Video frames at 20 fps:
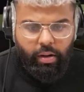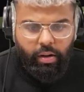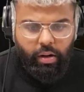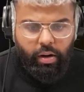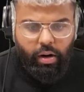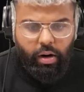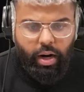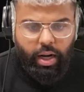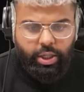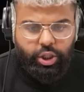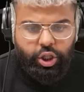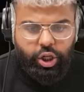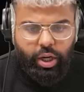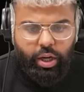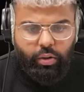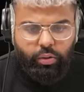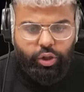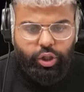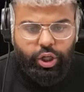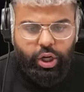Alright,
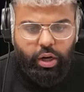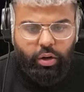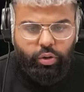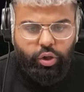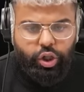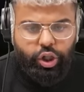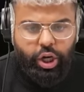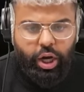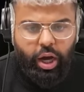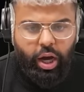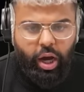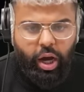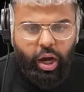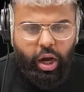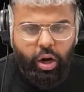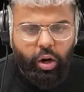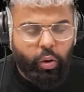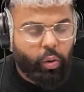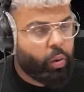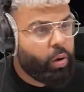chill, chill,
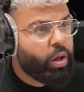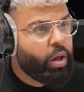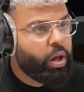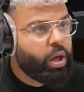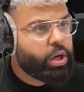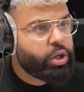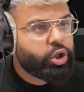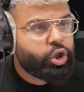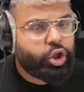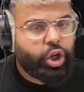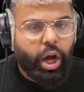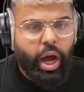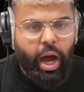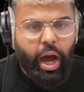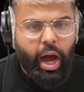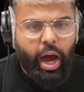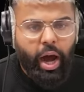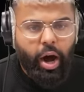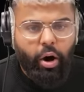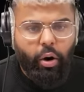chill!
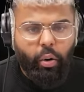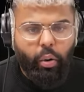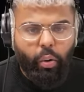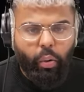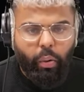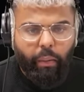Chill!